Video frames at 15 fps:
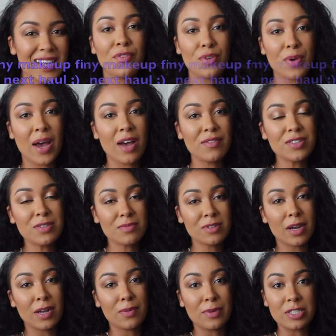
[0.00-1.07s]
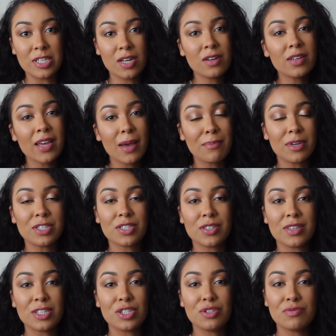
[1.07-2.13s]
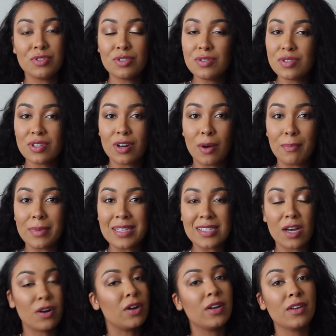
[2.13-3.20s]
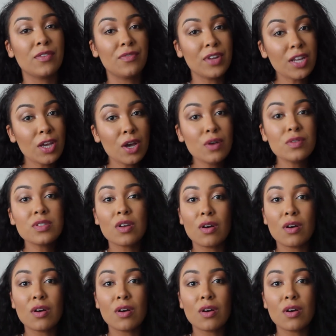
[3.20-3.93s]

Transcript: If you haven't subscribed to my channel yet, make sure that you do so you don't miss out on new videos.